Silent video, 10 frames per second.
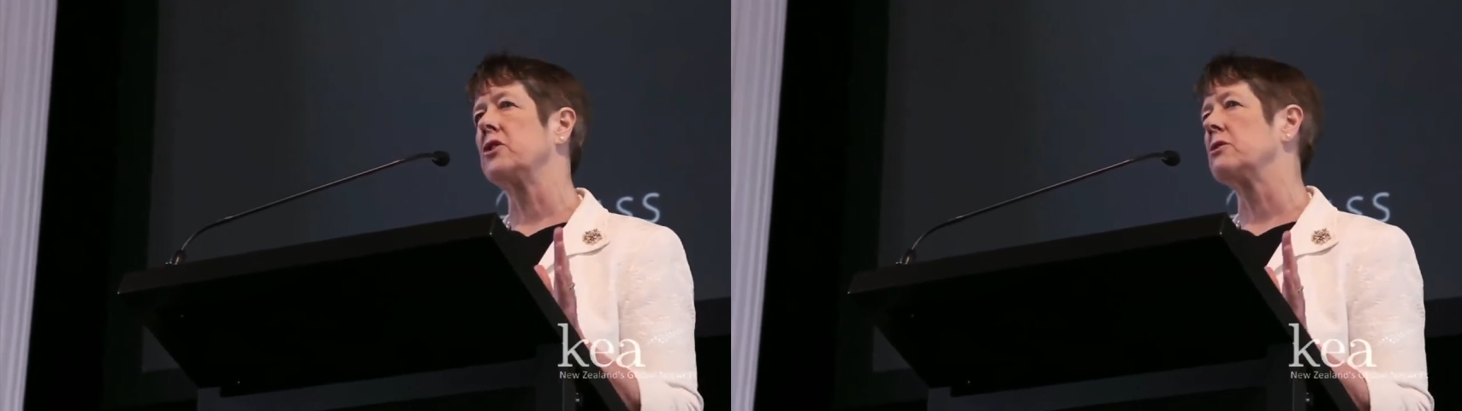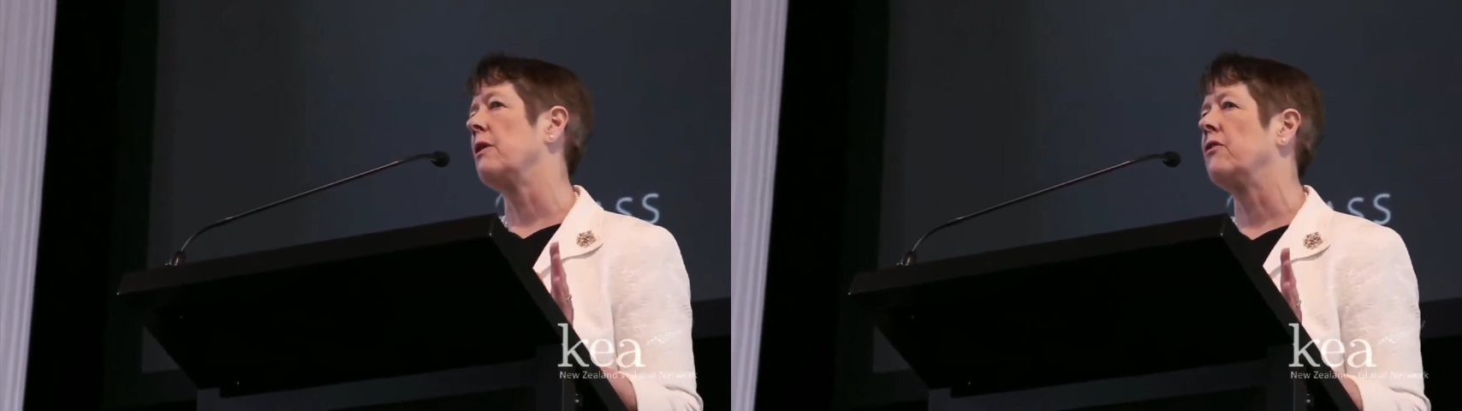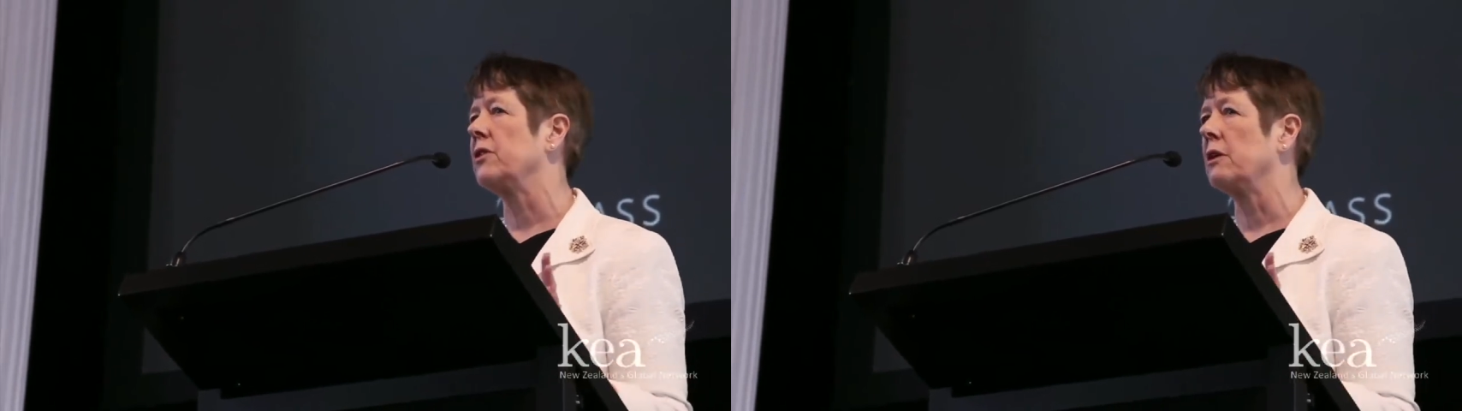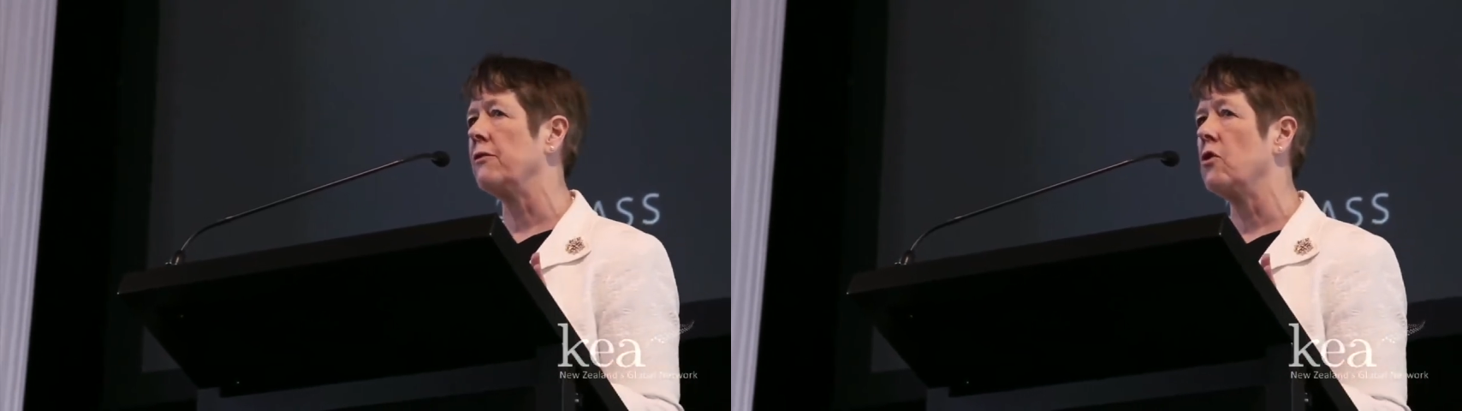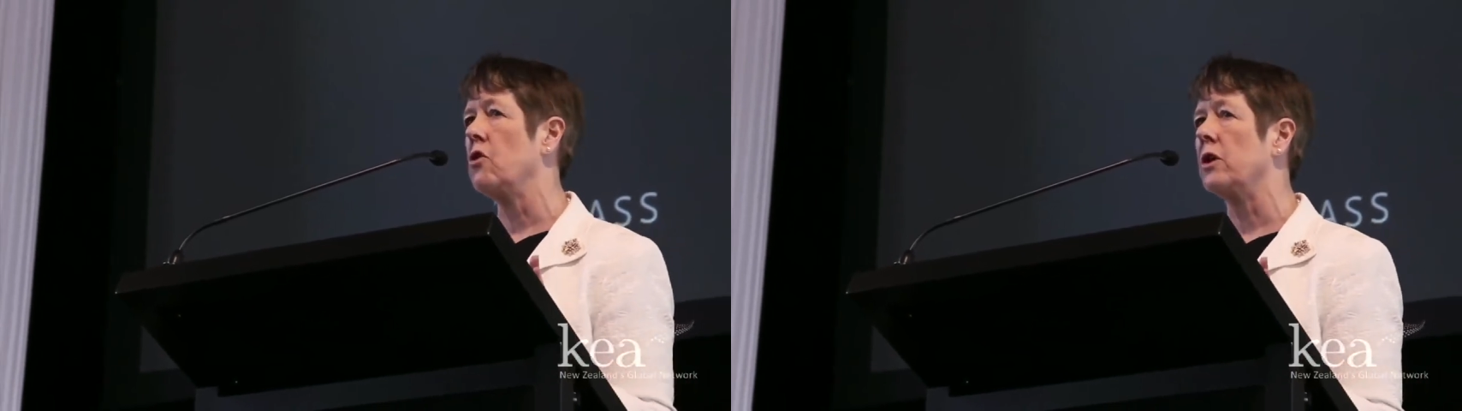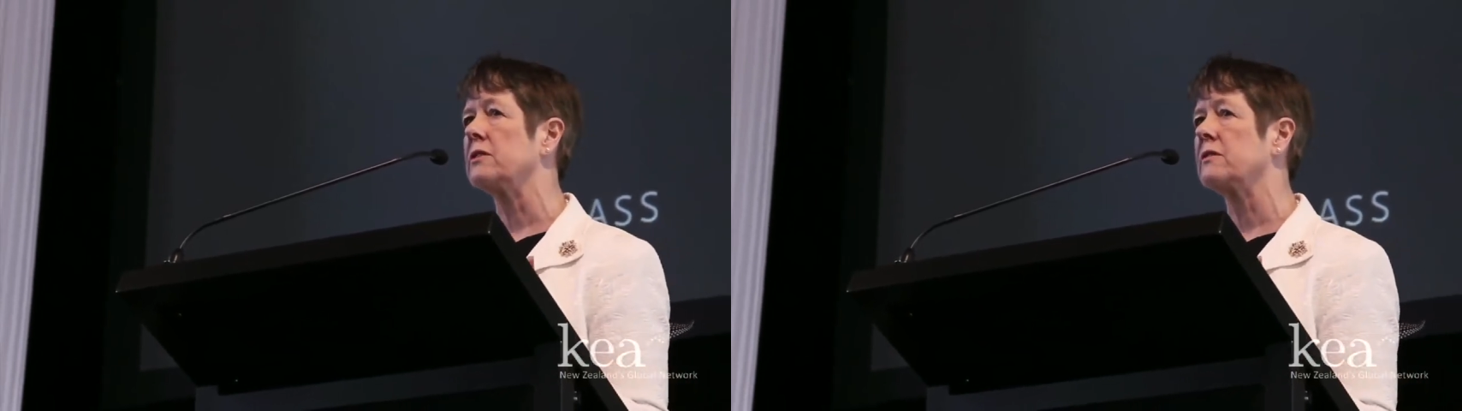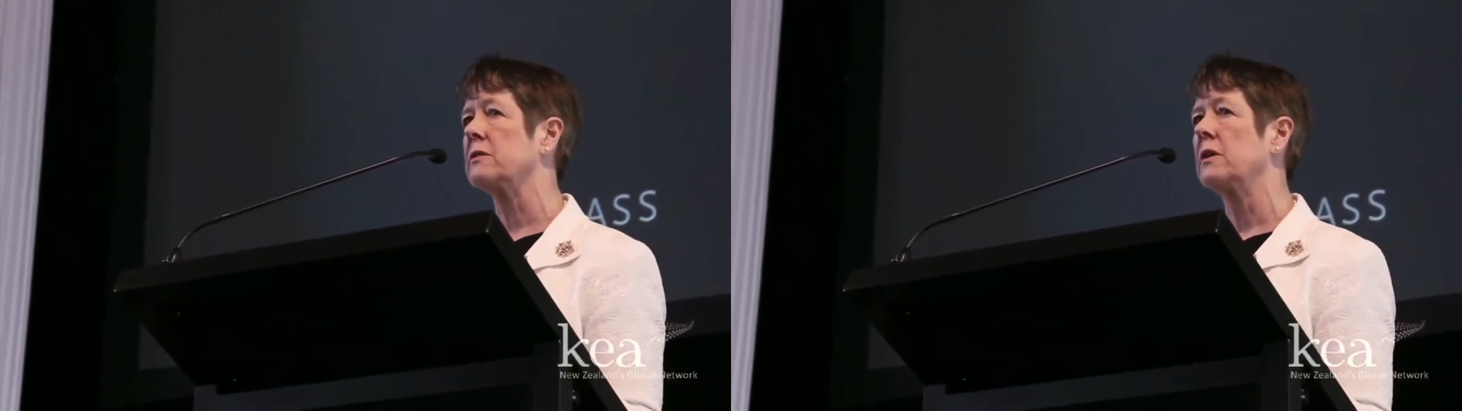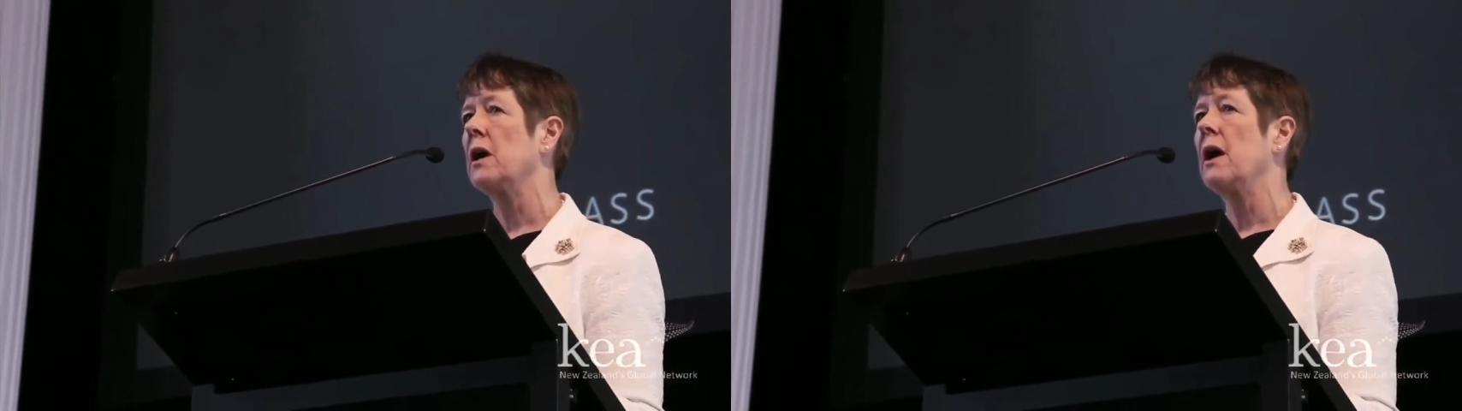to do everything for
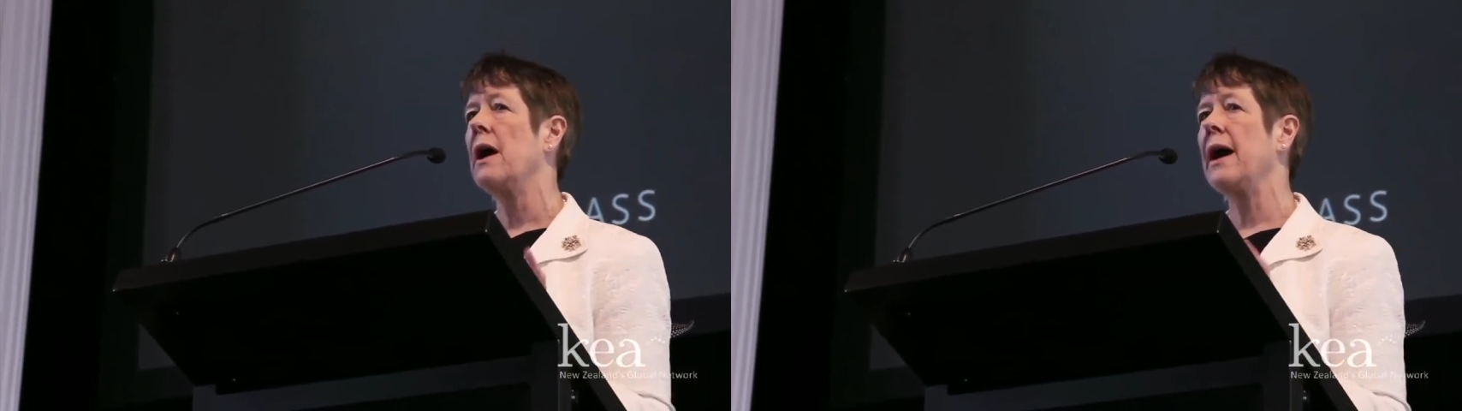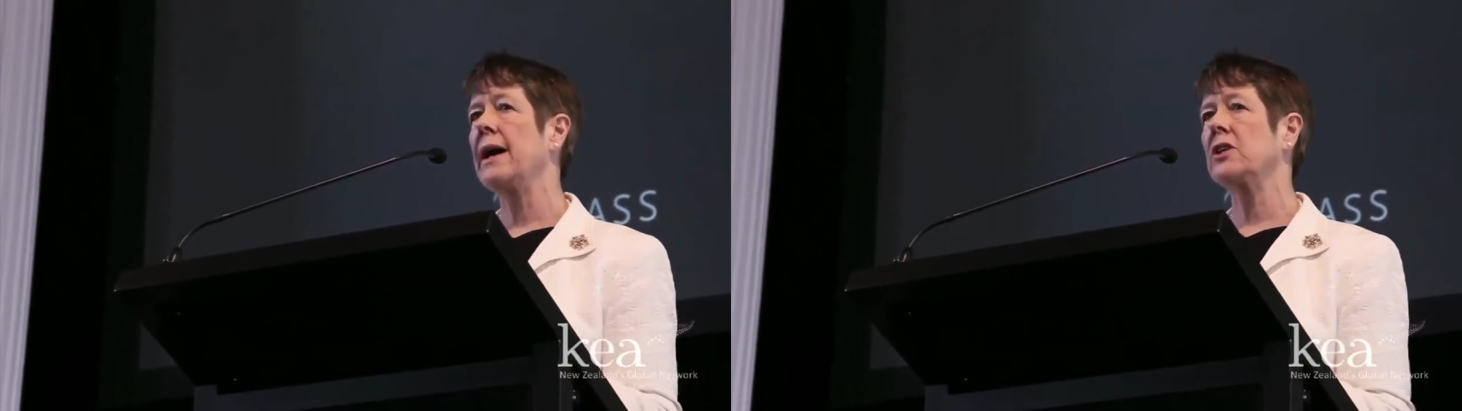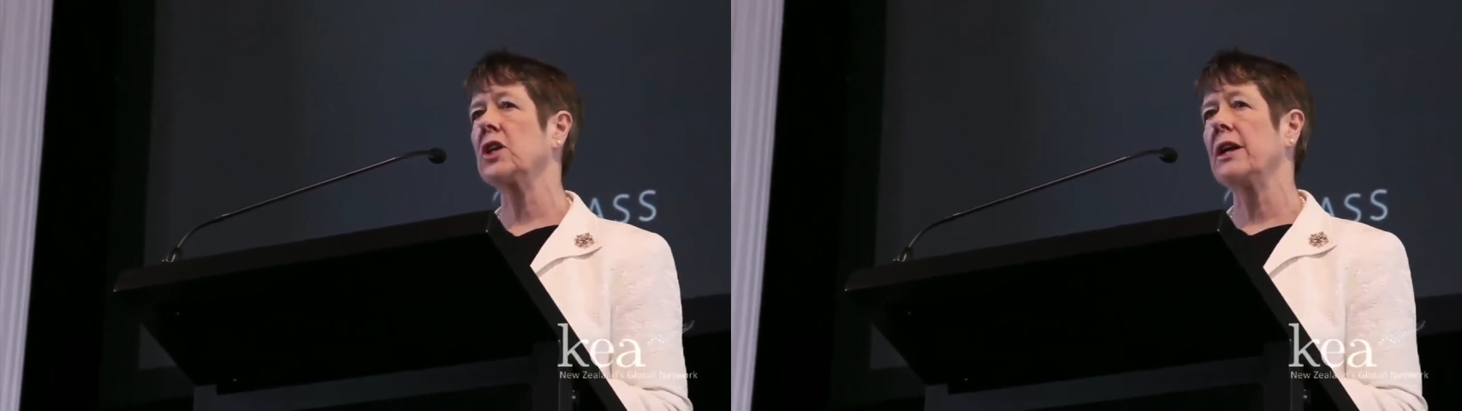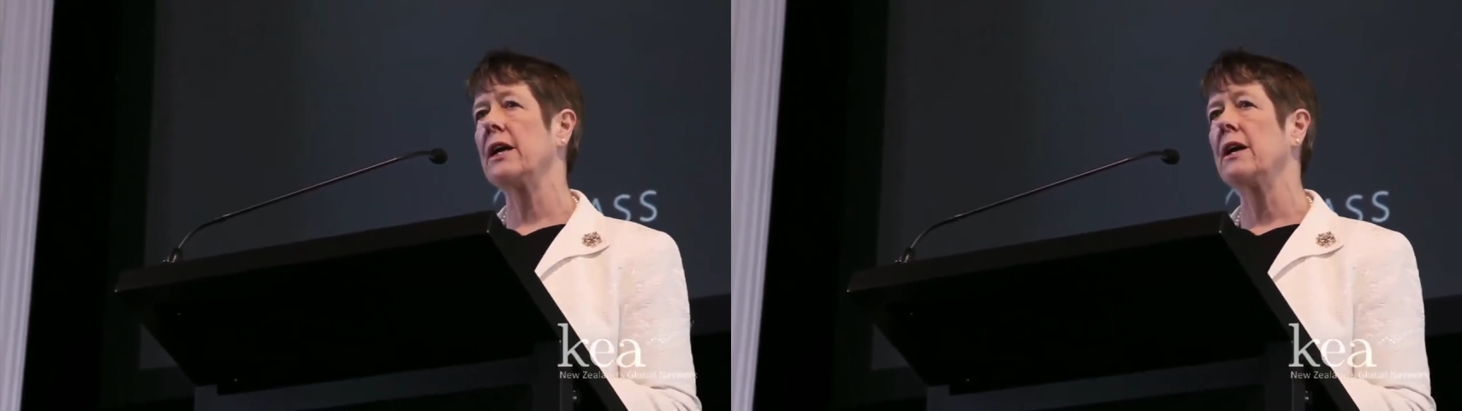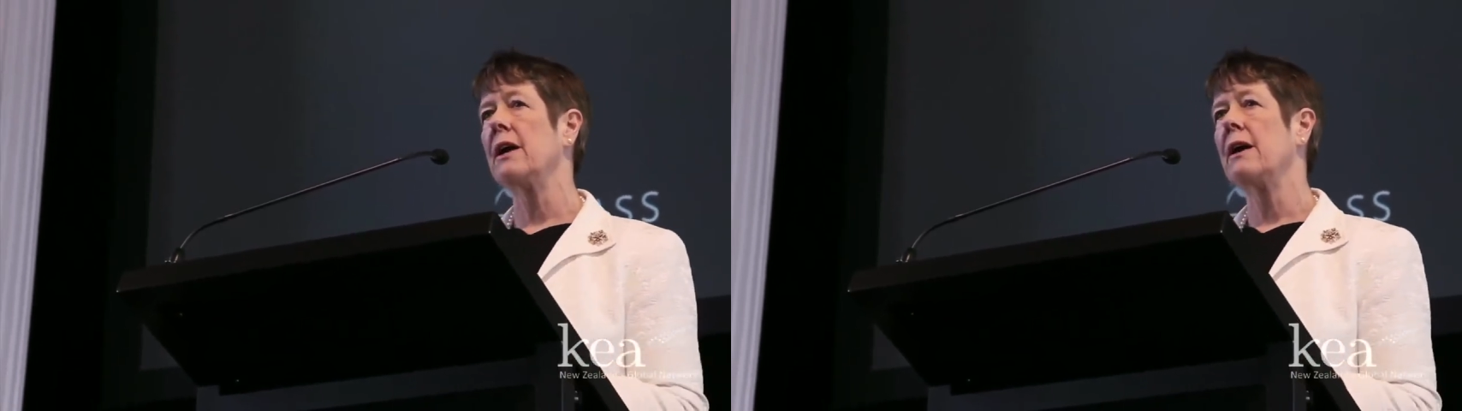us. Actually,